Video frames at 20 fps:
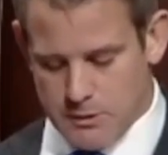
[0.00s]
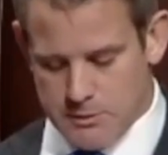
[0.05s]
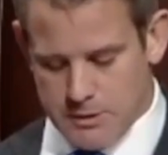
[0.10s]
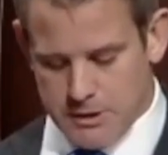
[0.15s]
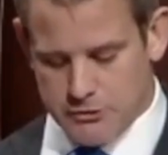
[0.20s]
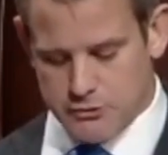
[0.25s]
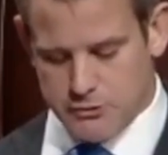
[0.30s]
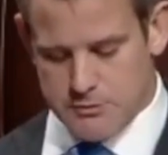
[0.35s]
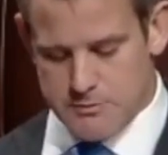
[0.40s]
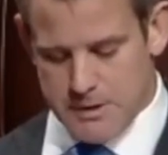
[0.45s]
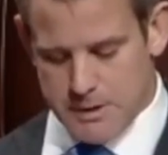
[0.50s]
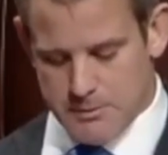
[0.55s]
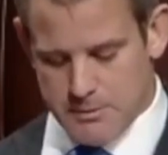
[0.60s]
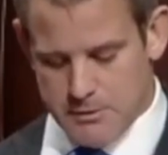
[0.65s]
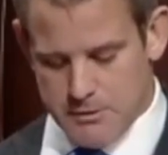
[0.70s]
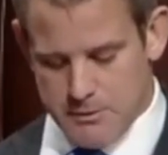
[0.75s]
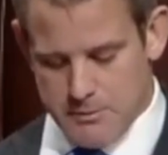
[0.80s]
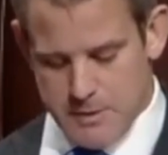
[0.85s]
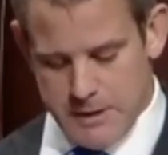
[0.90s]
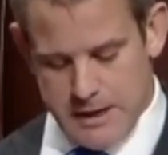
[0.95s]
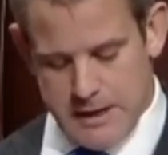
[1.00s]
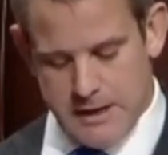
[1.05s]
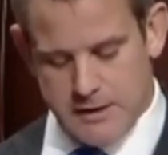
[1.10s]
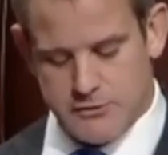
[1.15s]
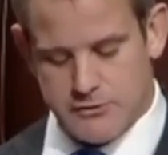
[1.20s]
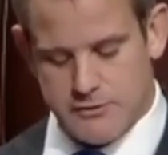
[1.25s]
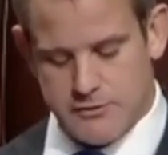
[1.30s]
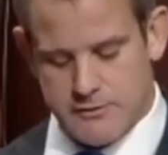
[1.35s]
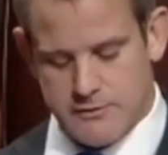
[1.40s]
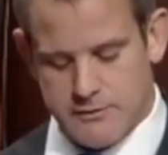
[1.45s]
we must remember the
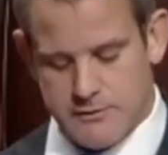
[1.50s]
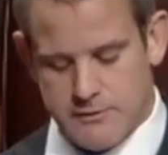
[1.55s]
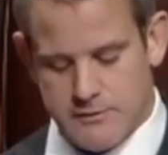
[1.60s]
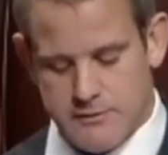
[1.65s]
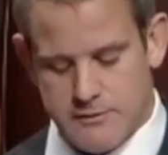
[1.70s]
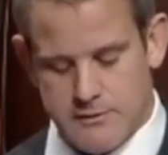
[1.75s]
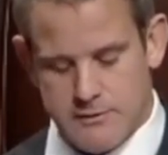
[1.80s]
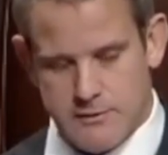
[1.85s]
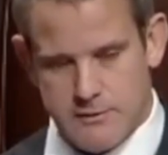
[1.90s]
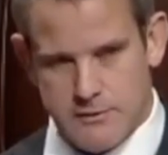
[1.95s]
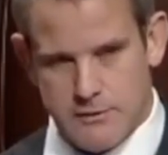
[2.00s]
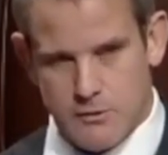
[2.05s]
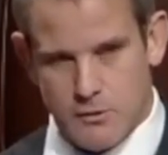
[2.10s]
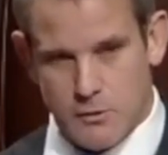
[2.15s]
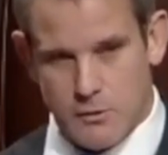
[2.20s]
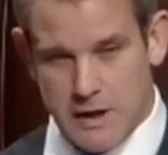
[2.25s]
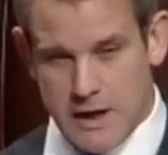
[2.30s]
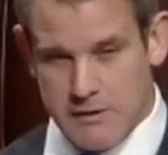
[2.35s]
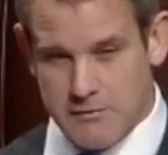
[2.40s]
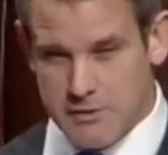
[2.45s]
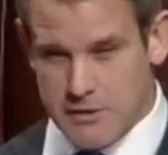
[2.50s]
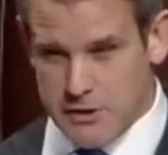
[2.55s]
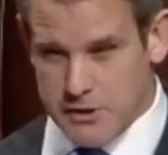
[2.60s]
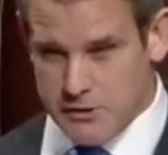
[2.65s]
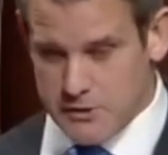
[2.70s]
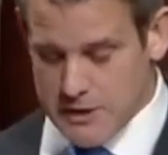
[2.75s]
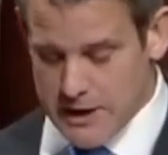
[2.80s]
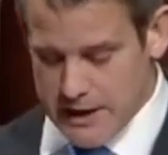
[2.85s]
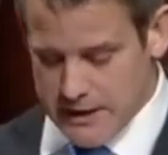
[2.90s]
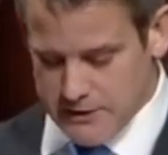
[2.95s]
past. Whenever
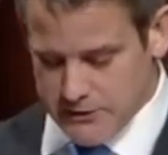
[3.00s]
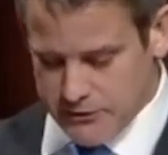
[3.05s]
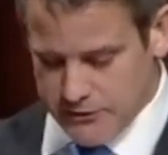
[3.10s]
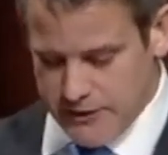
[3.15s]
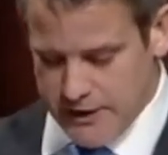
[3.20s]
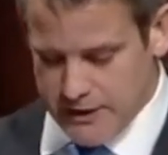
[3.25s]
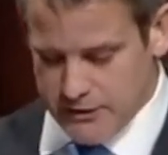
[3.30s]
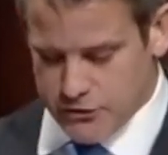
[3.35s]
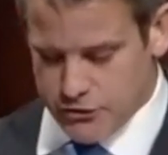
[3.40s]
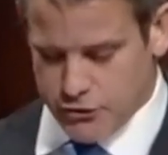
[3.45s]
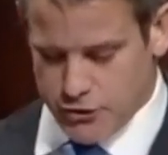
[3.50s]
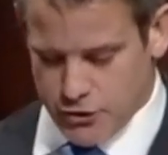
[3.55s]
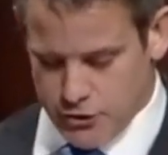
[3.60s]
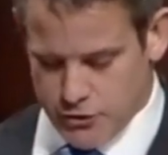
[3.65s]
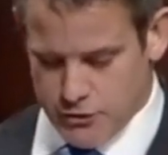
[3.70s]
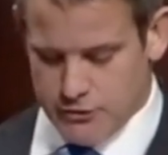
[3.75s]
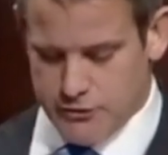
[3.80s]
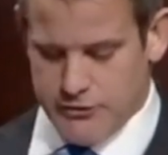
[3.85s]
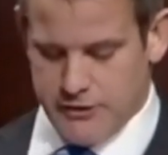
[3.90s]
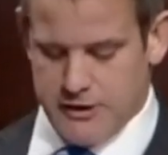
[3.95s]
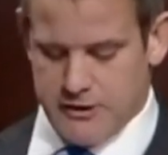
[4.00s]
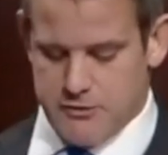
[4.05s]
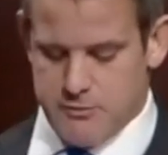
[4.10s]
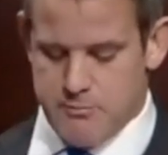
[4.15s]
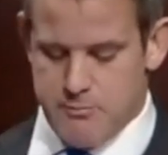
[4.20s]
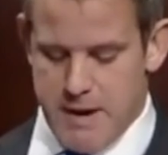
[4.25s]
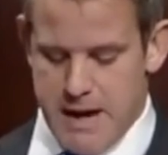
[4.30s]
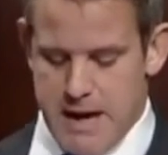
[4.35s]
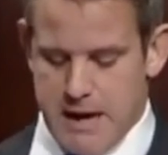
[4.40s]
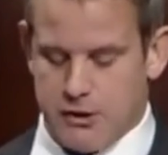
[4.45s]
the United States turns
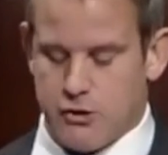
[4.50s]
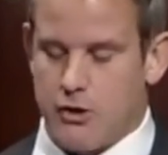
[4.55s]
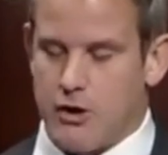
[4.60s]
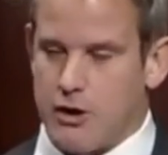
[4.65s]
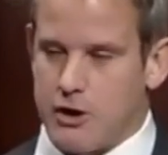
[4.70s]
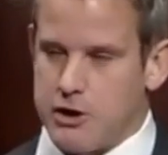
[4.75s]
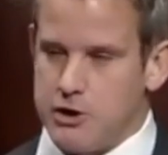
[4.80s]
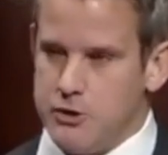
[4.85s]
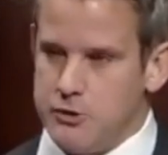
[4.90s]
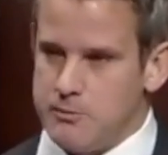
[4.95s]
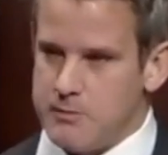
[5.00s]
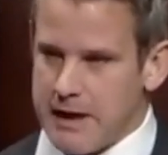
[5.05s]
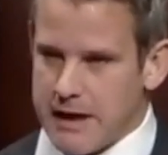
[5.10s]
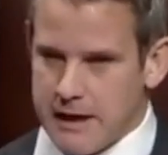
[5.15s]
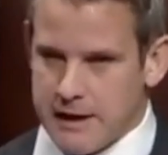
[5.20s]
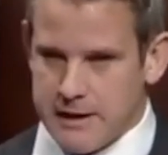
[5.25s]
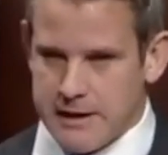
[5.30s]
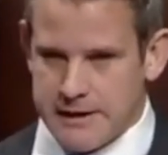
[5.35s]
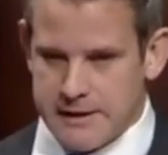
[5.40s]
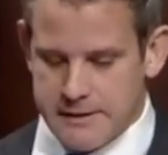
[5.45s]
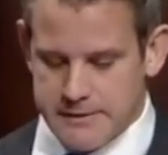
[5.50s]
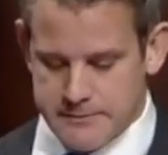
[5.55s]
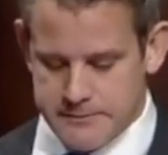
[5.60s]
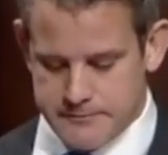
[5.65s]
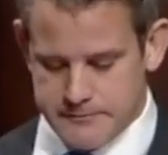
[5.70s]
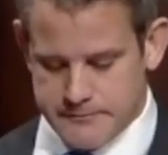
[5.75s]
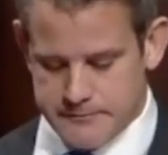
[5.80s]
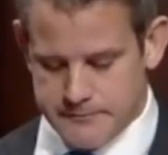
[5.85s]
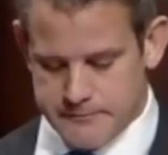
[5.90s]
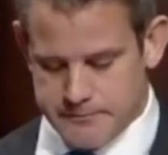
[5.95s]
its back on
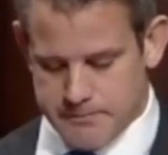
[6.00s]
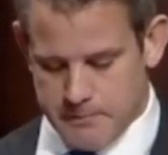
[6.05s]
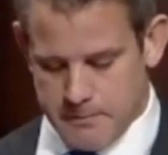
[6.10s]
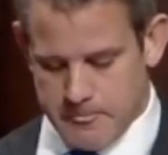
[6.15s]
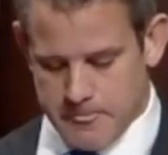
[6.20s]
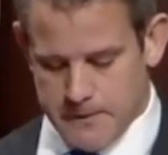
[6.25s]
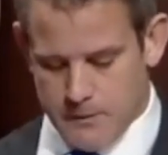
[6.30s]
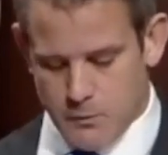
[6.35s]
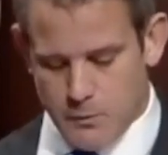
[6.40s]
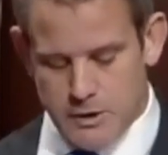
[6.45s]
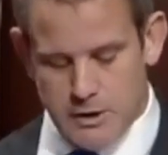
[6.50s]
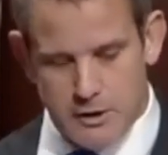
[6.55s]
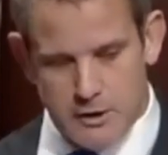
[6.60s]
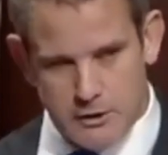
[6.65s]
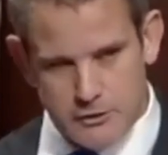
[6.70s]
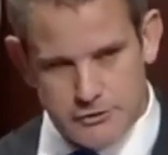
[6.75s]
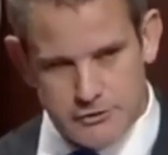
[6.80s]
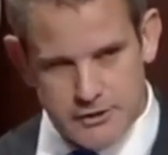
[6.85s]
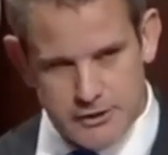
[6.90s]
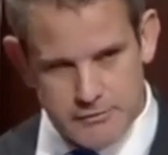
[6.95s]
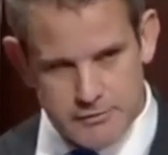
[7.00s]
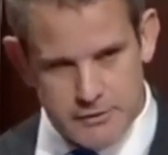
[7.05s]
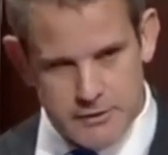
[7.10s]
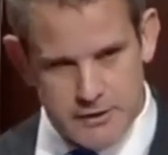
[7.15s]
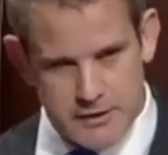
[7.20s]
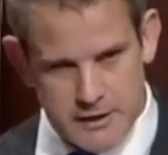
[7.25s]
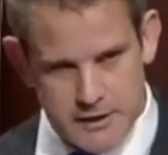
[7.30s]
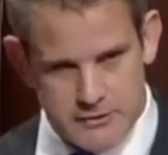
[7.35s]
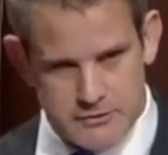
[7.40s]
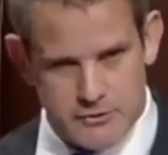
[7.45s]
humanity, we all
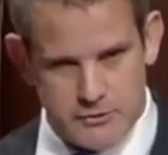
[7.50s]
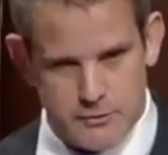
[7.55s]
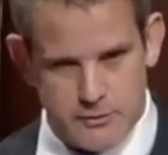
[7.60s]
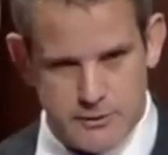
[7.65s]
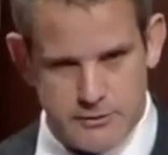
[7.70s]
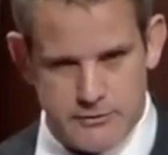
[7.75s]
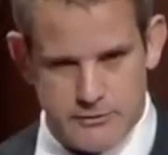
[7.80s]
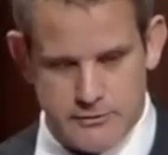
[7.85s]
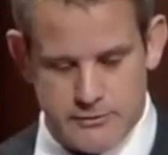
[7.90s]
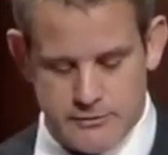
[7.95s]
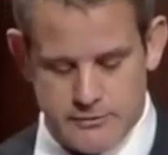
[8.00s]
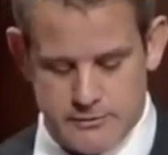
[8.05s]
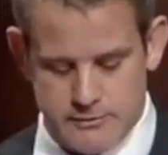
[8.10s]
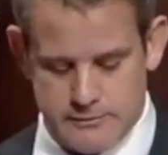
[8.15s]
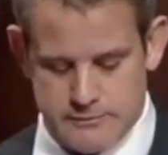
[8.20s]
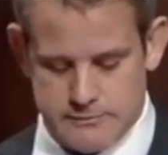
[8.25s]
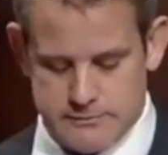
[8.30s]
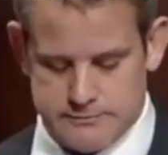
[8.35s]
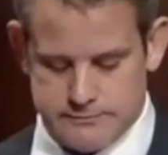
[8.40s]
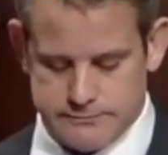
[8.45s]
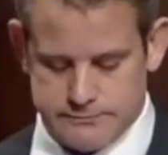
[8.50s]
suffer the consequences.